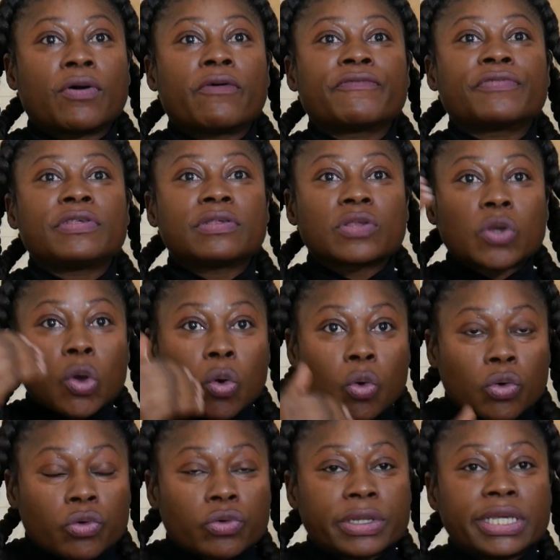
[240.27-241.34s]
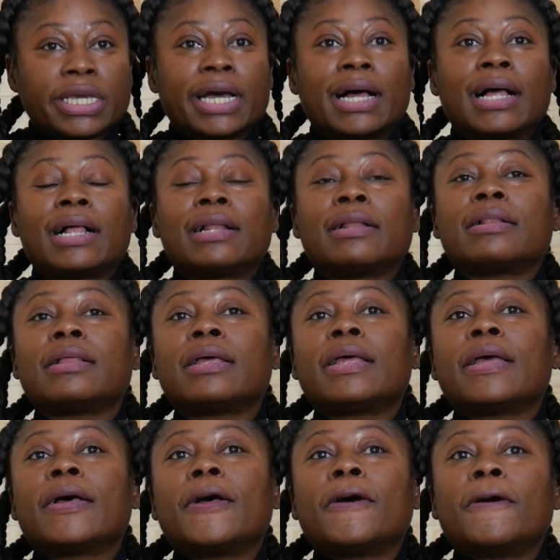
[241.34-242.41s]
of this colonial
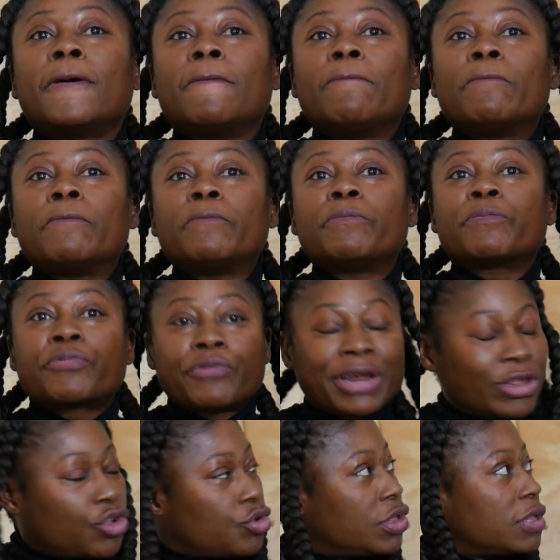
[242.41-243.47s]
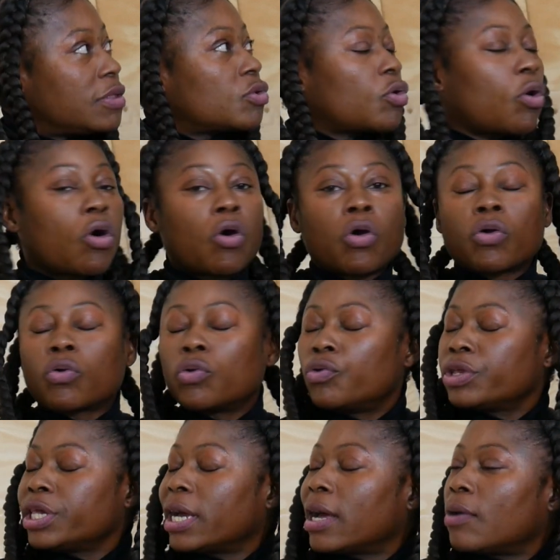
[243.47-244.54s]
prejudice, or
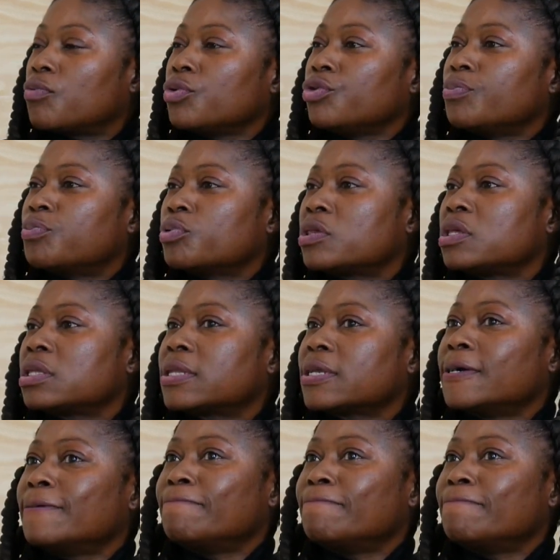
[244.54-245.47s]
colonial, how will you put it,